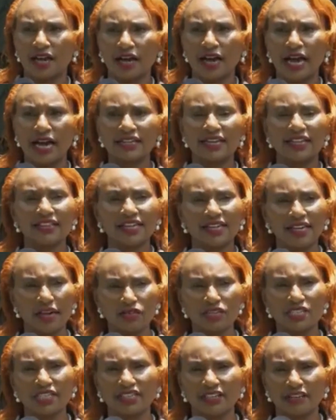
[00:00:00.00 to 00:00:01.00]
Under the
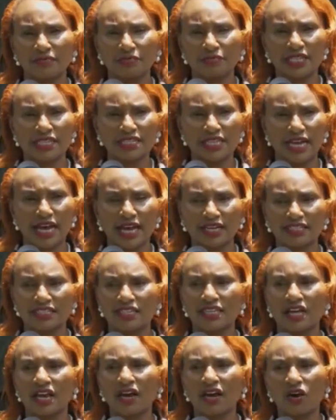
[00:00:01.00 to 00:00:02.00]
County Governments Act,
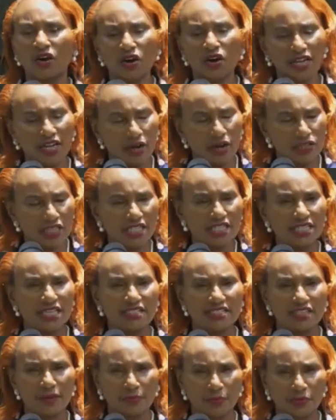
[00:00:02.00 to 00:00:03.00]
all counties are
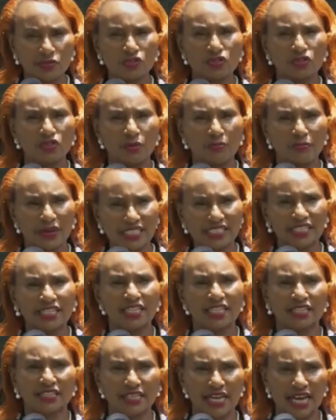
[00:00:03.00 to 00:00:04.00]
supposed to
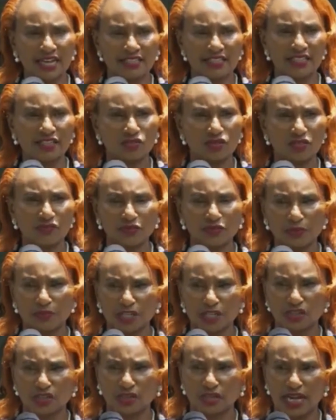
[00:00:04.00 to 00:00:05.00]
domesticate the Access to
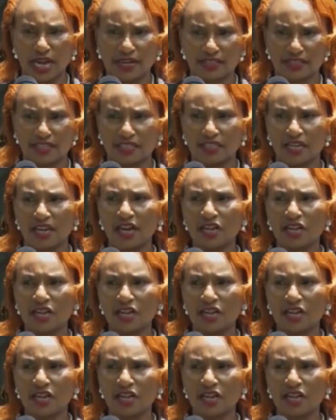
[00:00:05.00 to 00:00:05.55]
Information Act.